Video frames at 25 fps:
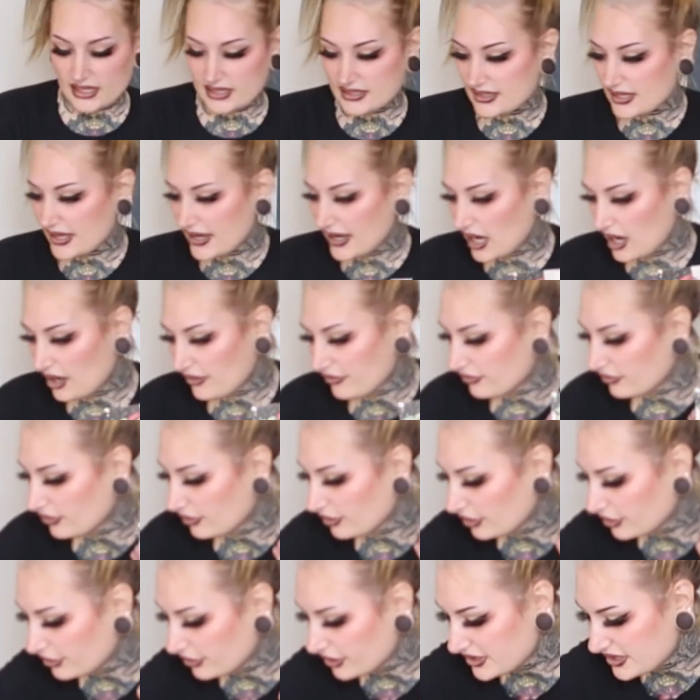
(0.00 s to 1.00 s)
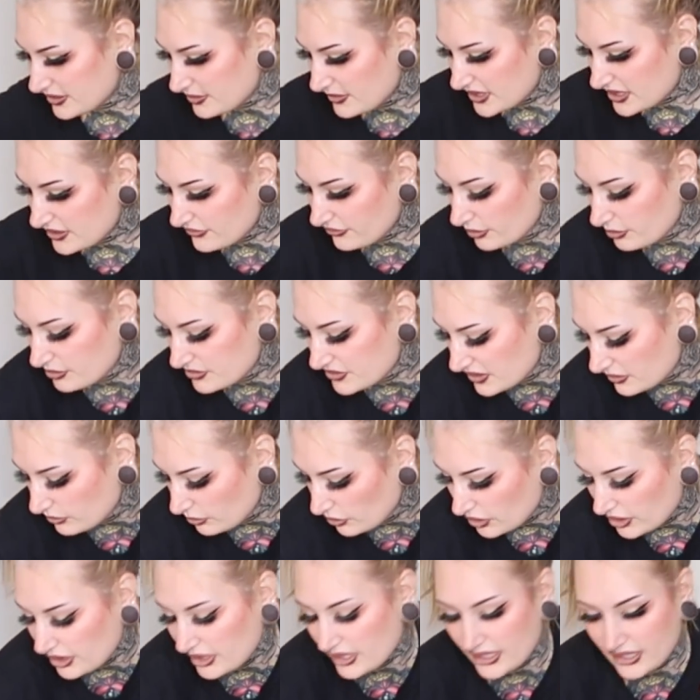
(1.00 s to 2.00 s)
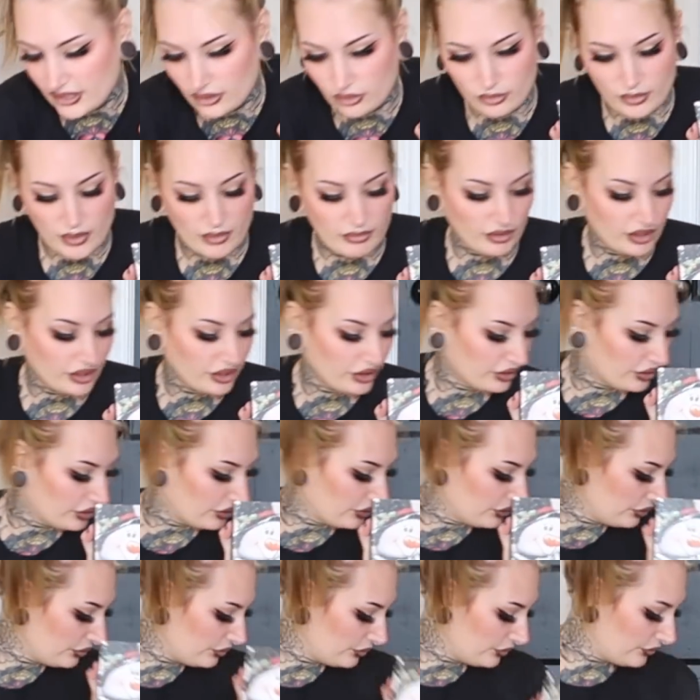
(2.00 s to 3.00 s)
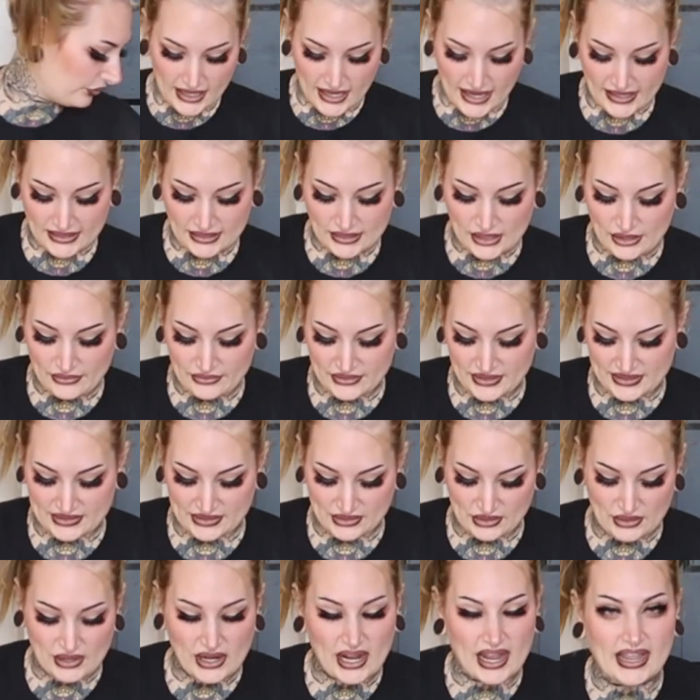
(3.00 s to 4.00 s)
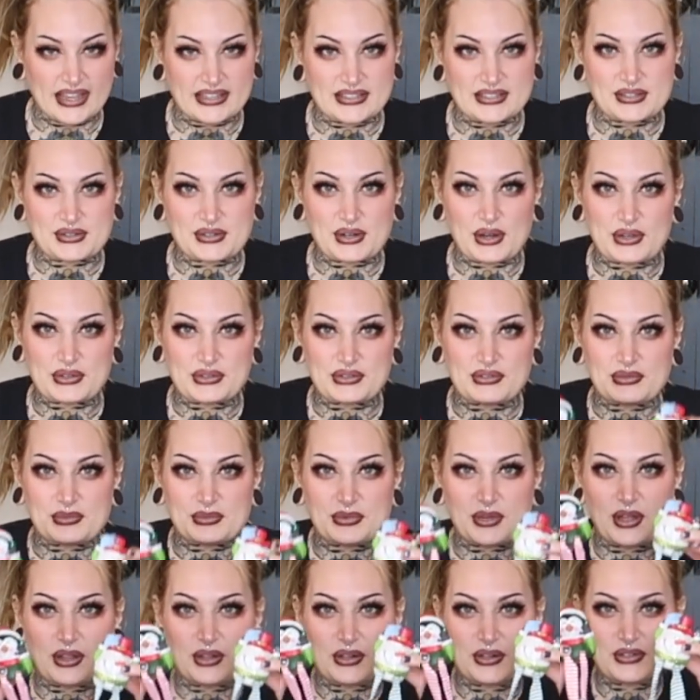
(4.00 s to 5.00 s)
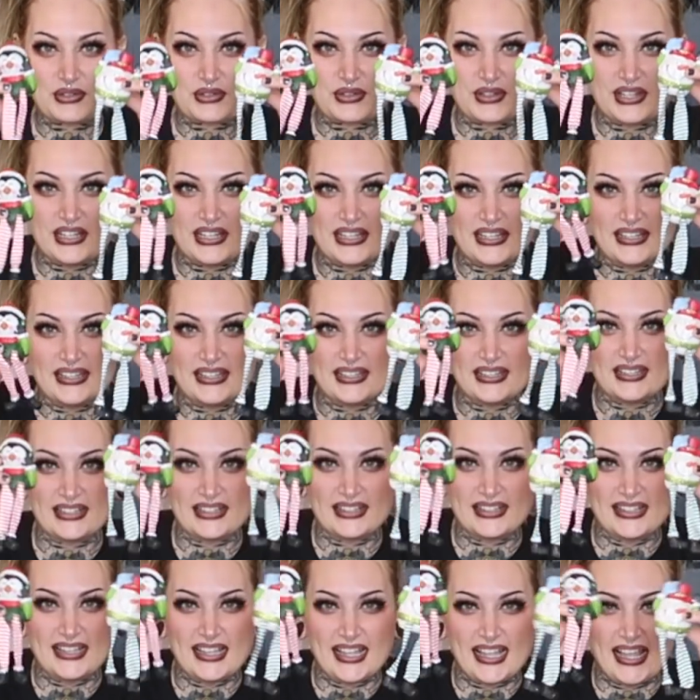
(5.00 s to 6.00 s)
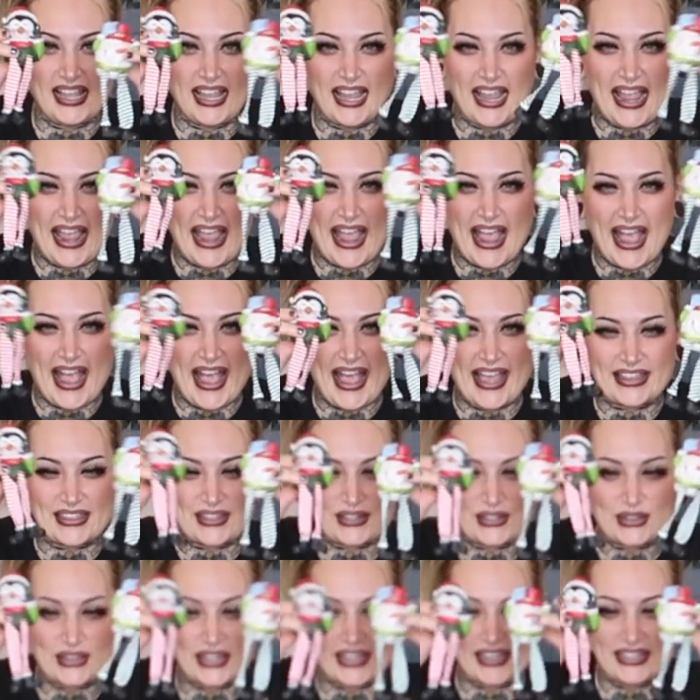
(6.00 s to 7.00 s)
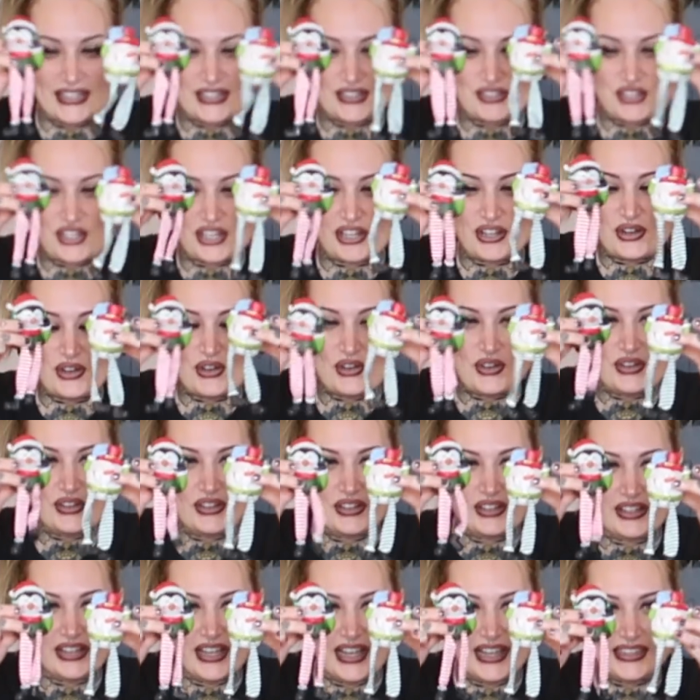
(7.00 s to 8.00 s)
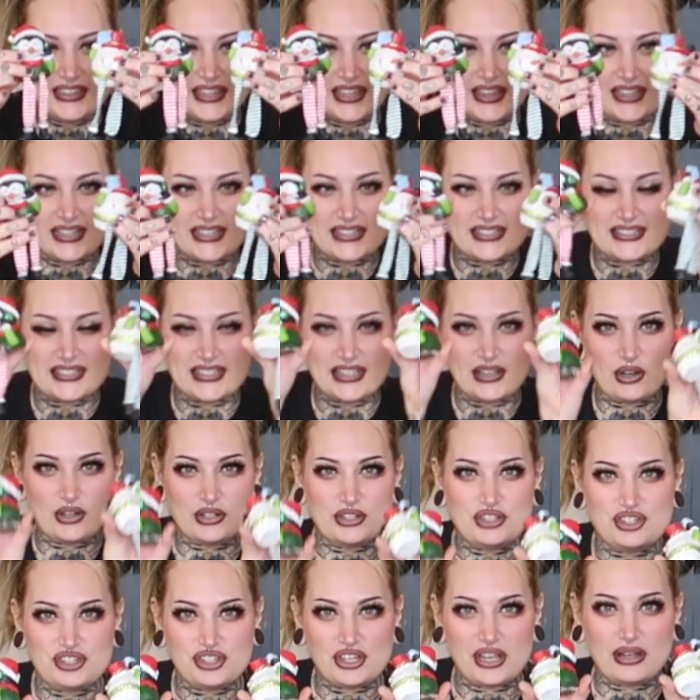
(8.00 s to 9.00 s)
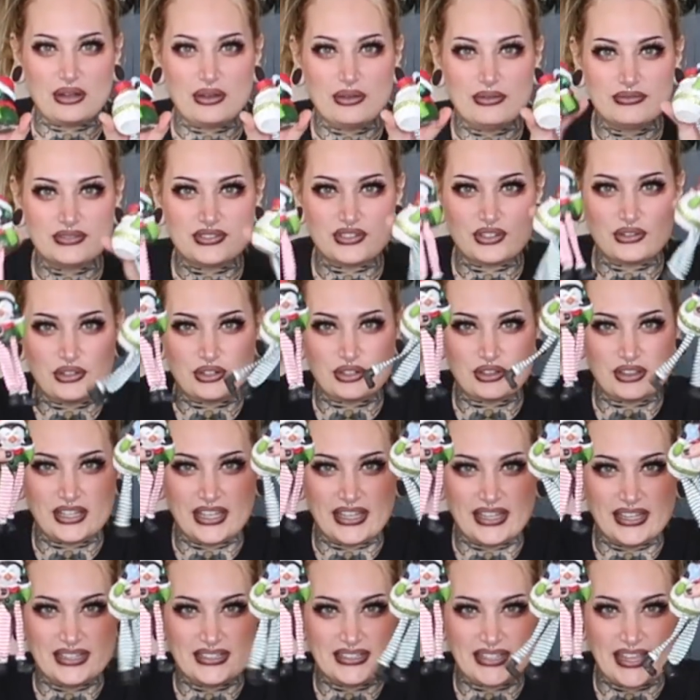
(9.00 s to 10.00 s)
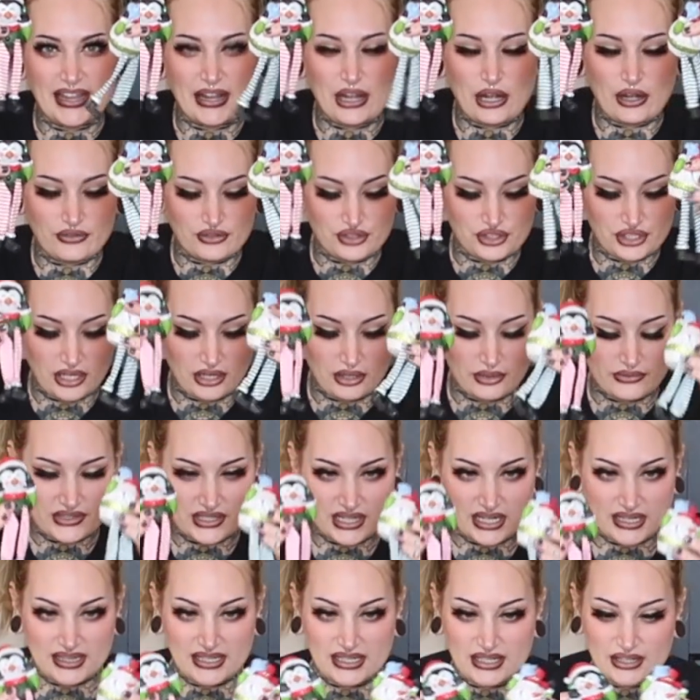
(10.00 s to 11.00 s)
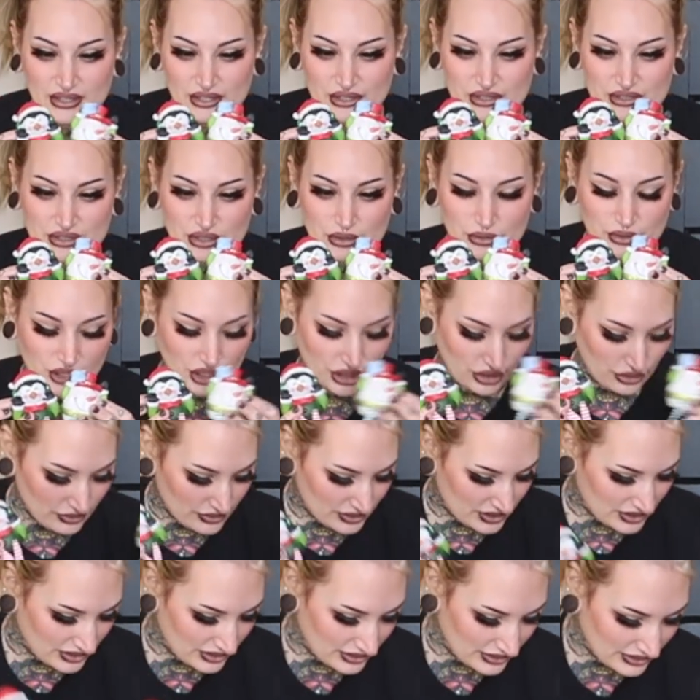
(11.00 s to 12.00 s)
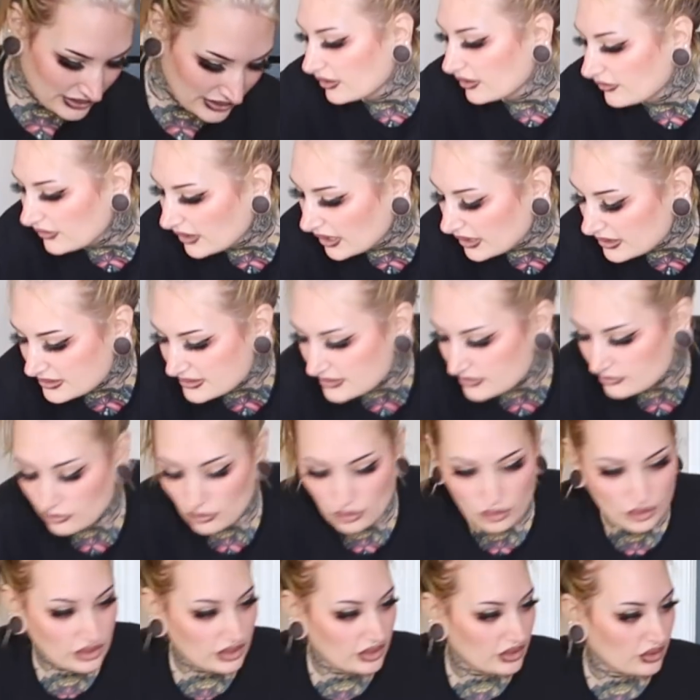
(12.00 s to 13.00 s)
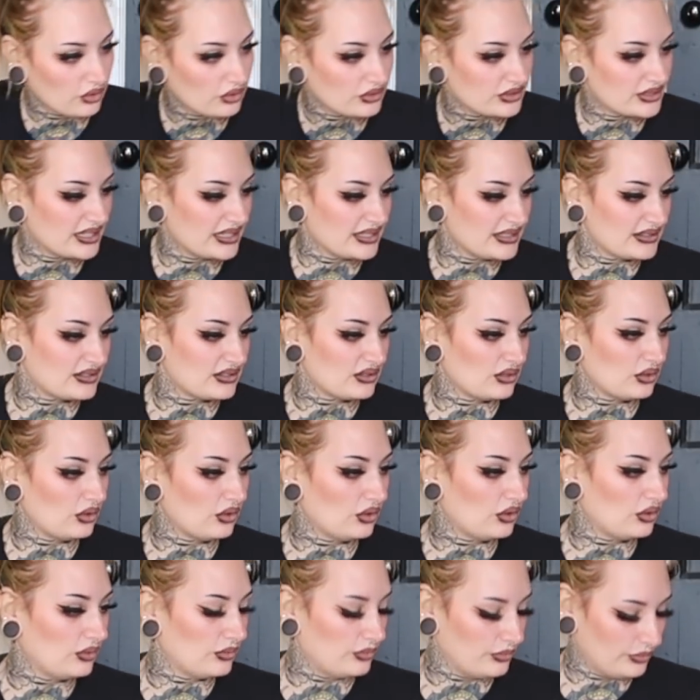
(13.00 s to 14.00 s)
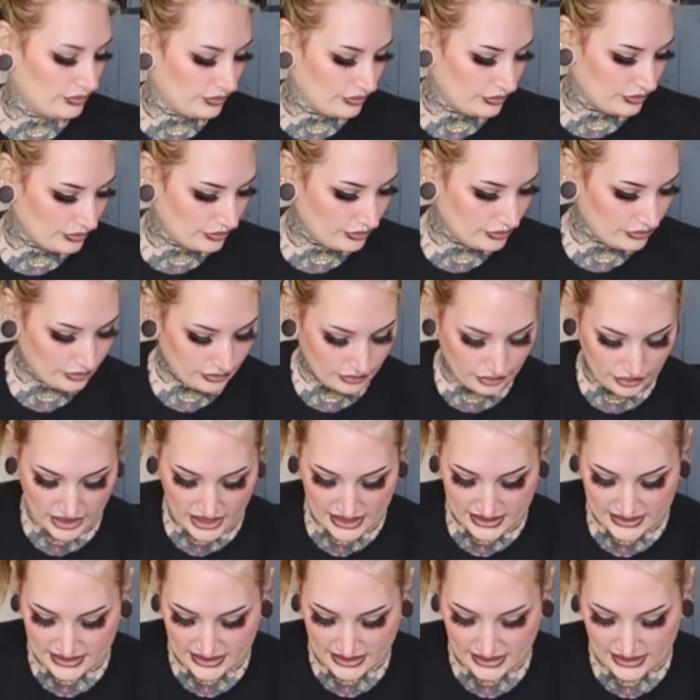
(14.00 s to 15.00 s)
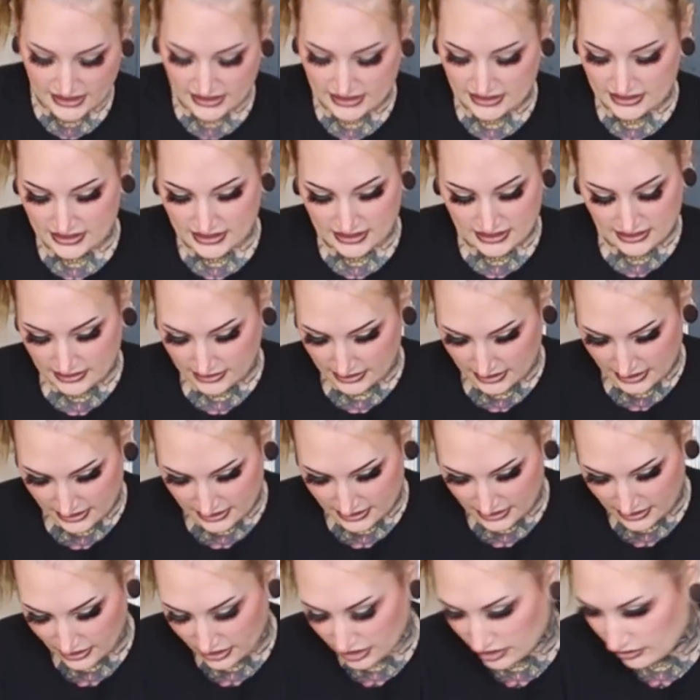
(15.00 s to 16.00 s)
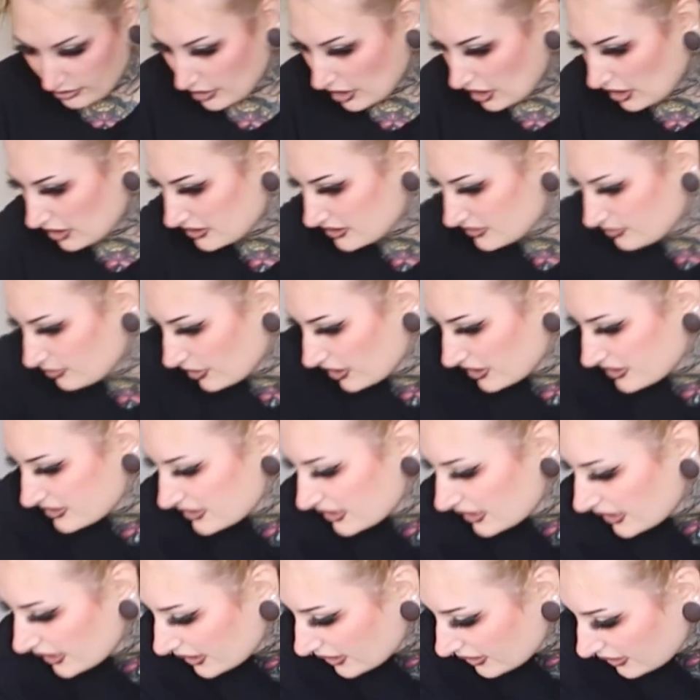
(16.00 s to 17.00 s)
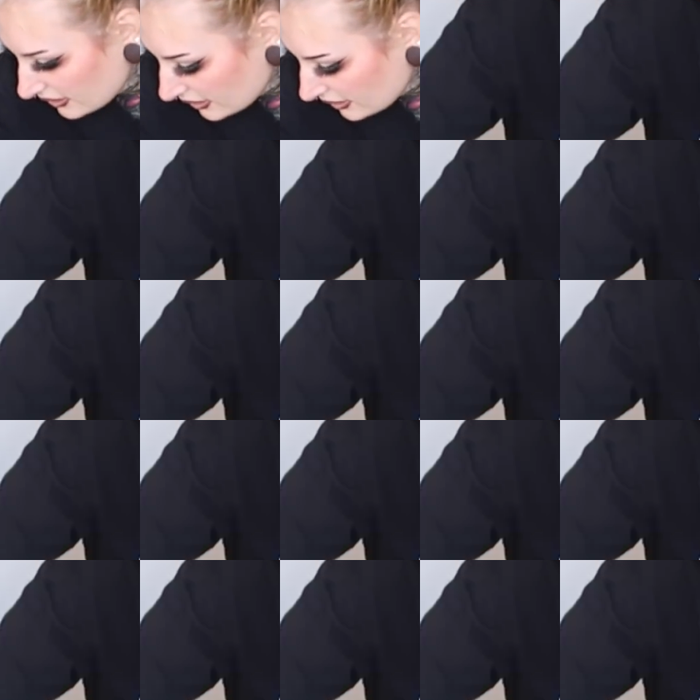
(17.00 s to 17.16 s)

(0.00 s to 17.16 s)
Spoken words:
This I got for Christmas from someone. I don't remember who. I love these little guys. These are also from Dollar Tree. Their legs jiggle and they like sit on shelves, so their legs hang off shelves, and I think they're so cute. Got some more little tinsel presents. Here's another box present.